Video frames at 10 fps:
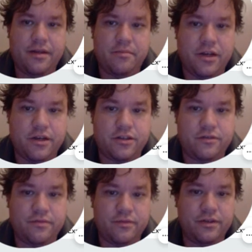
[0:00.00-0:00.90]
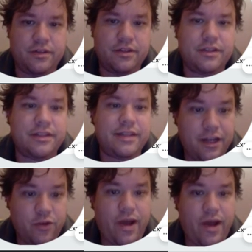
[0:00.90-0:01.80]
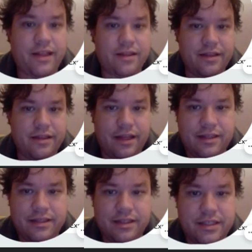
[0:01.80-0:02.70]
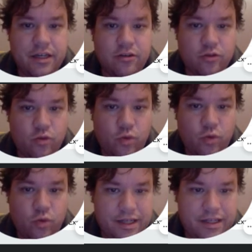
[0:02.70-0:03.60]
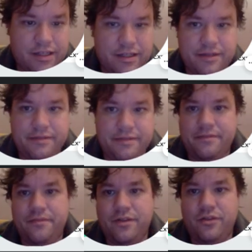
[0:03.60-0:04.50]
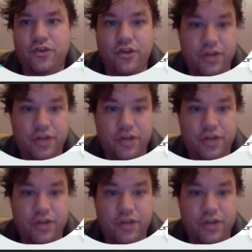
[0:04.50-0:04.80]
because then you add the singleton queen in East to your